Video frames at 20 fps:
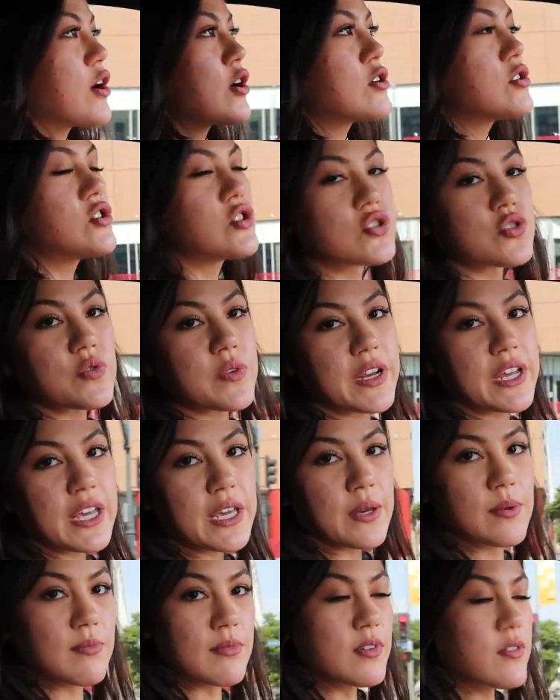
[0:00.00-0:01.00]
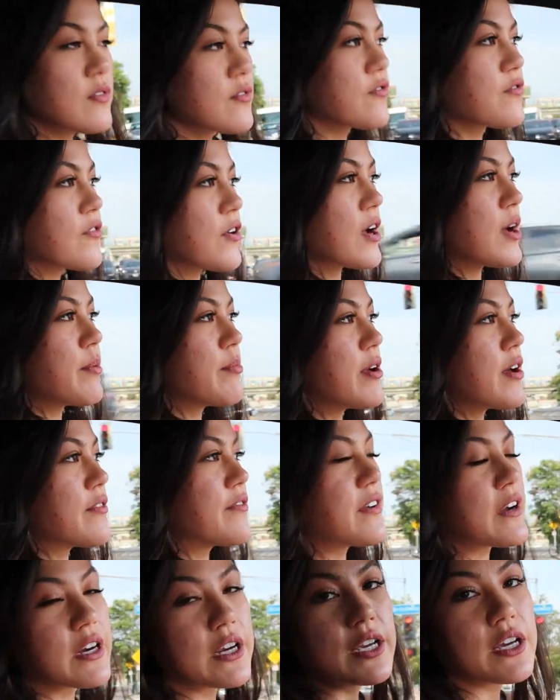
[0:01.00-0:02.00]
her dream from a
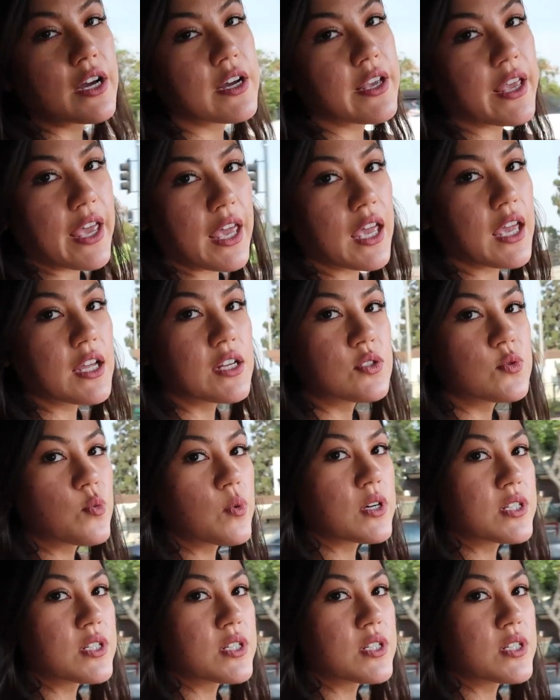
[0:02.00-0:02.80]
very young age